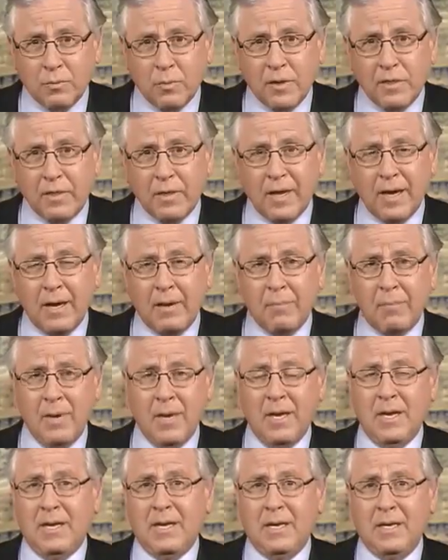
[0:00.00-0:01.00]
with
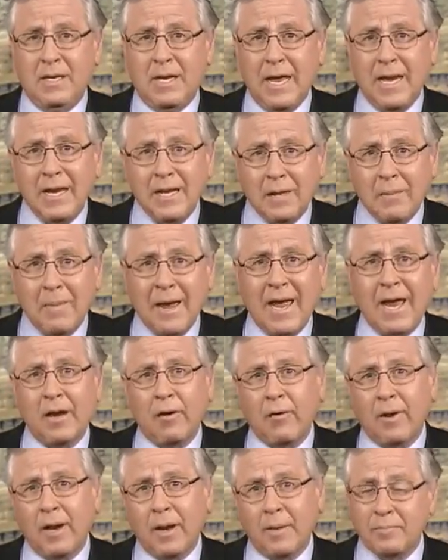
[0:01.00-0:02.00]
them, getting them
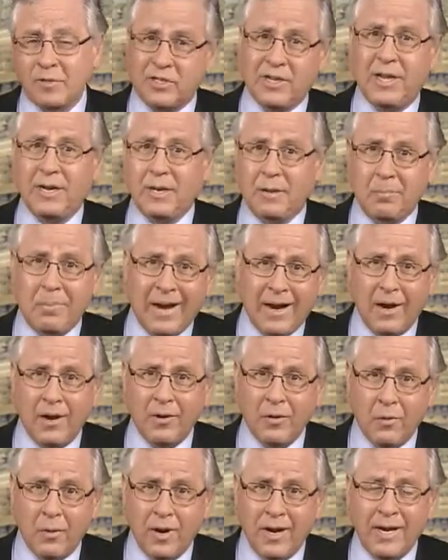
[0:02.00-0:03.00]
angry, upset, and
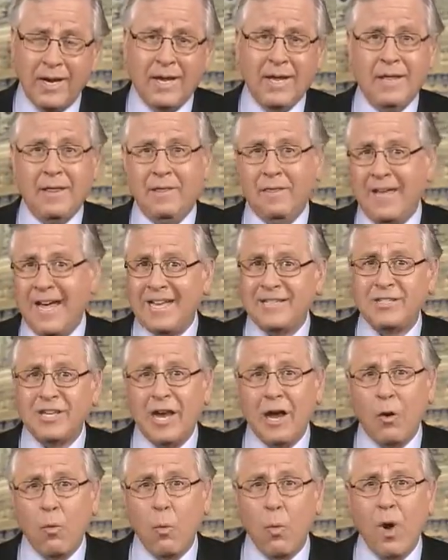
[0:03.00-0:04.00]
paranoid. That's
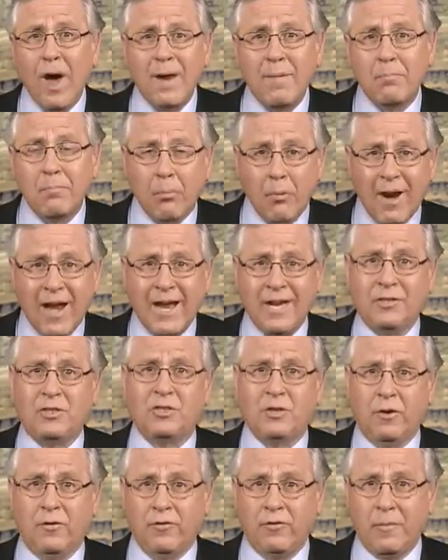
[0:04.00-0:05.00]
how one
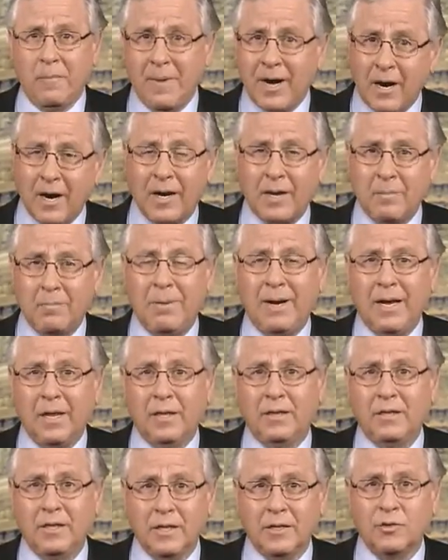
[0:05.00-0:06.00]
branch of American
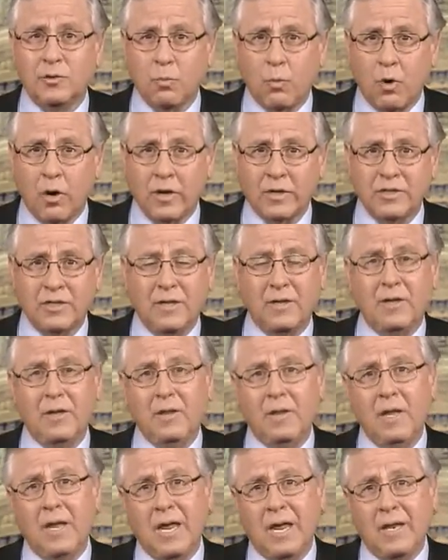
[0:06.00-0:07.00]
politics works,
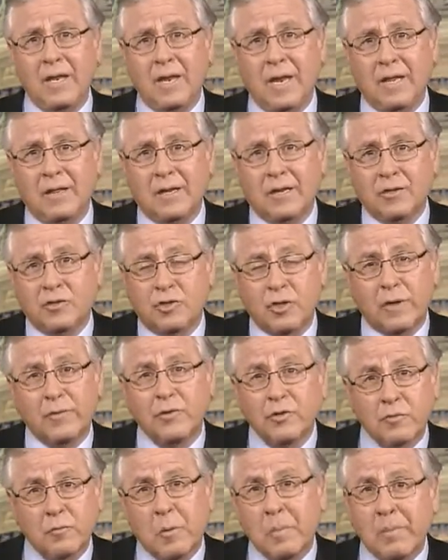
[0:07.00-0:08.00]
and, and, and the
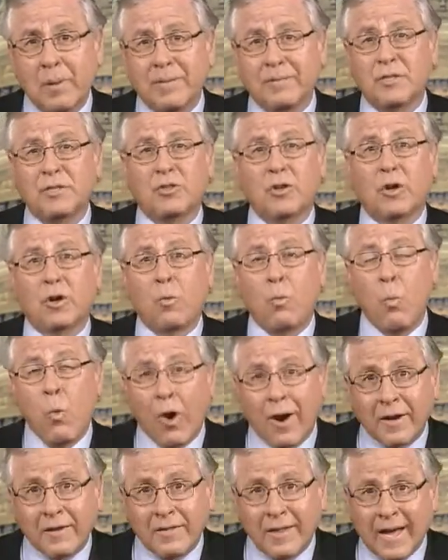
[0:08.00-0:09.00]
conservatives and Republicans are going to
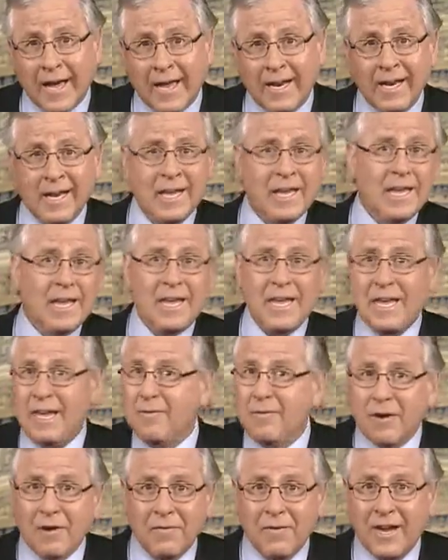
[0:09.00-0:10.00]
work that,
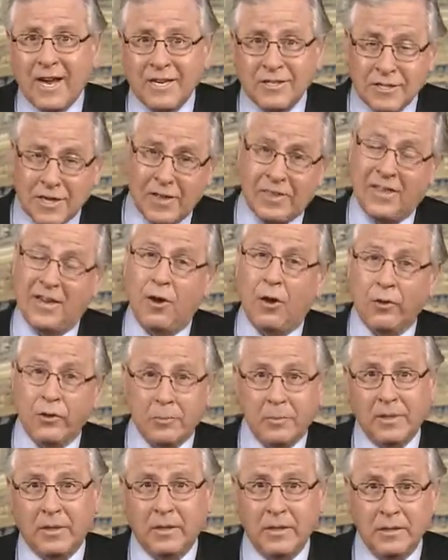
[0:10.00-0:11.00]
even if it has nothing
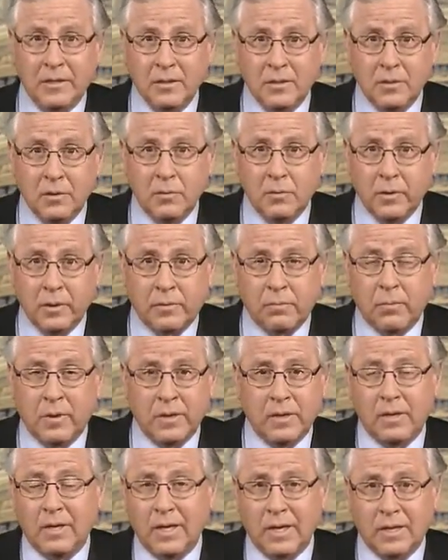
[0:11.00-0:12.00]
ultimately to do with
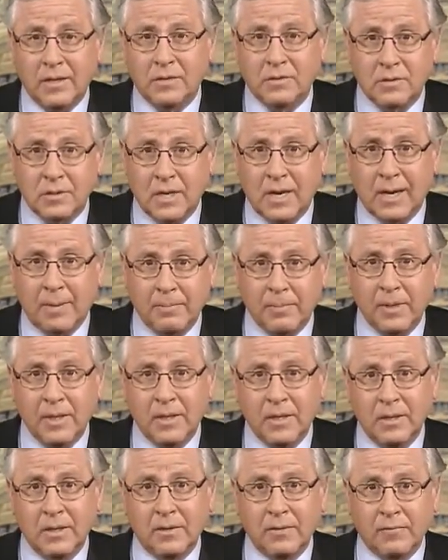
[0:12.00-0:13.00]
whether they can stop
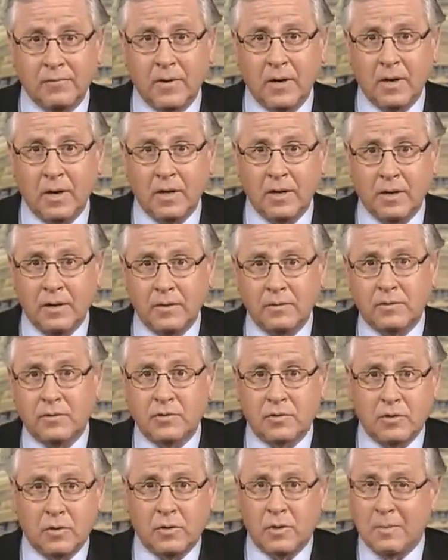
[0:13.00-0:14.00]
uh,
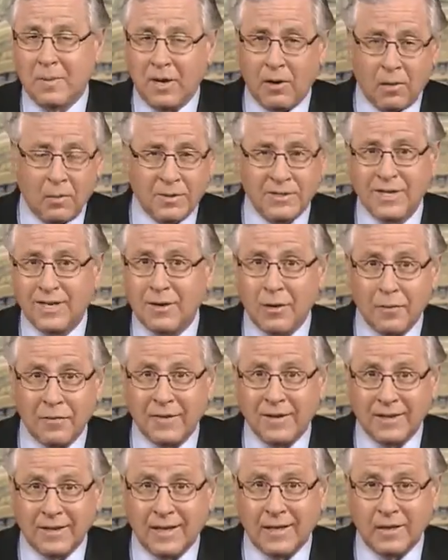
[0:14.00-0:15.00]
Sotomayor, which I
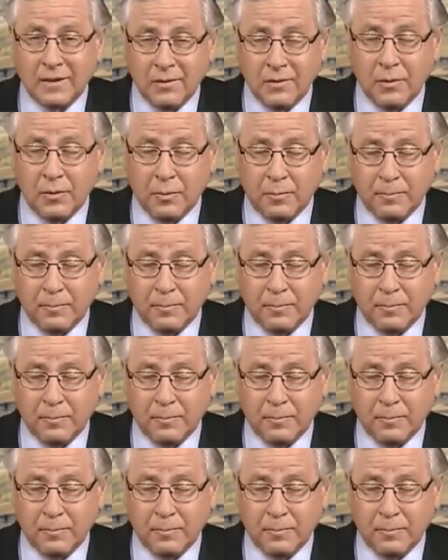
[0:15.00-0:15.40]
don't think they can do.